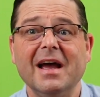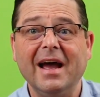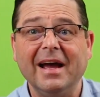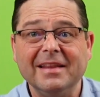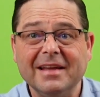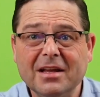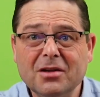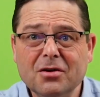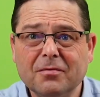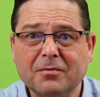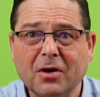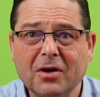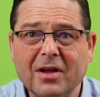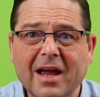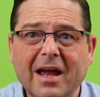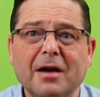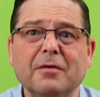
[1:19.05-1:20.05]
And then you've got
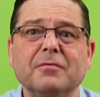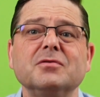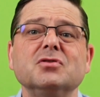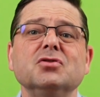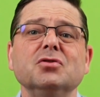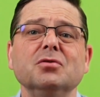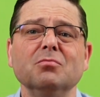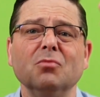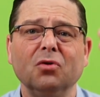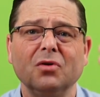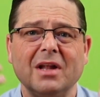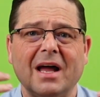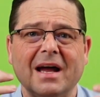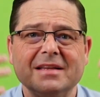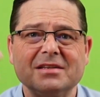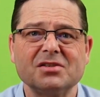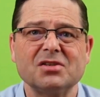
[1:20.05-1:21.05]
to have two more
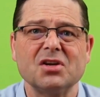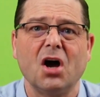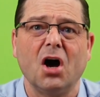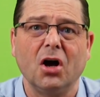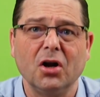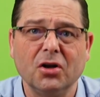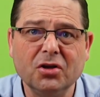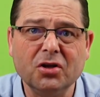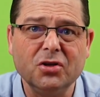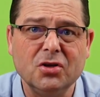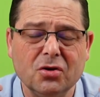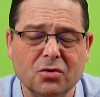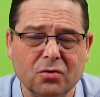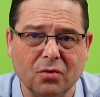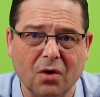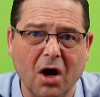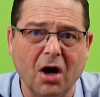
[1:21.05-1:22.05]
lights on
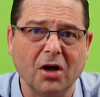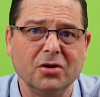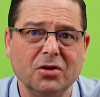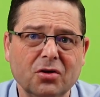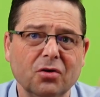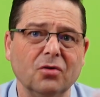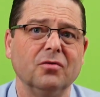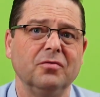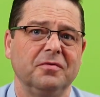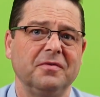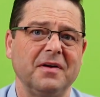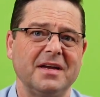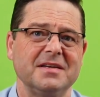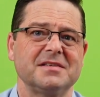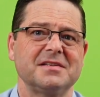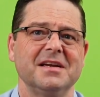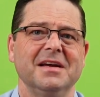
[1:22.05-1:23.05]
you, on your
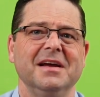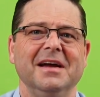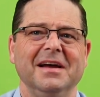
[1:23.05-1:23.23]
face,